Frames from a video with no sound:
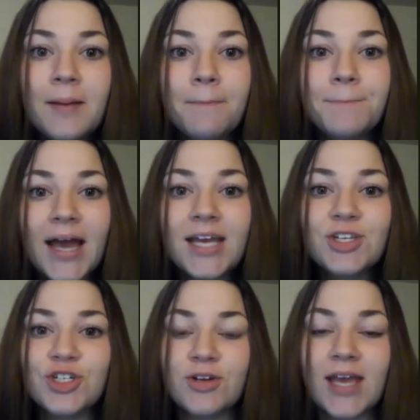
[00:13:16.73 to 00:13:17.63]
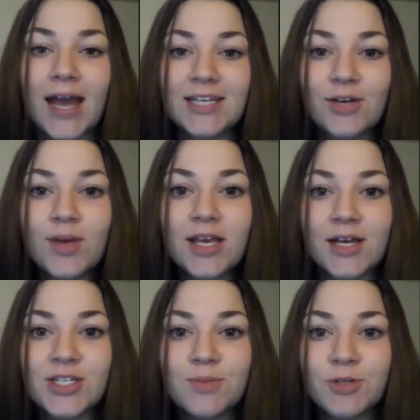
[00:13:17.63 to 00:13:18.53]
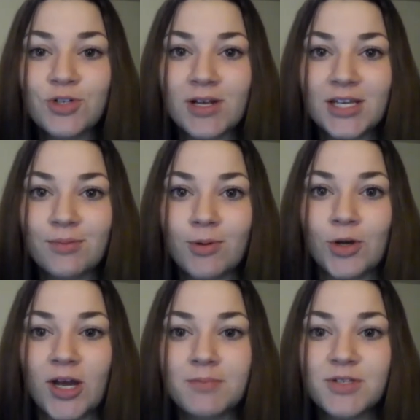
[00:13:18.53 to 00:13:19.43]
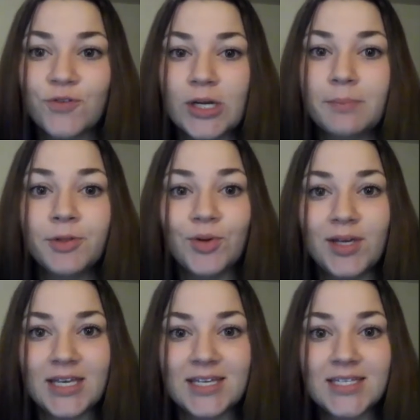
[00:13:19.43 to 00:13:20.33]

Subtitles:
By ensuring adequate customer training programs for employees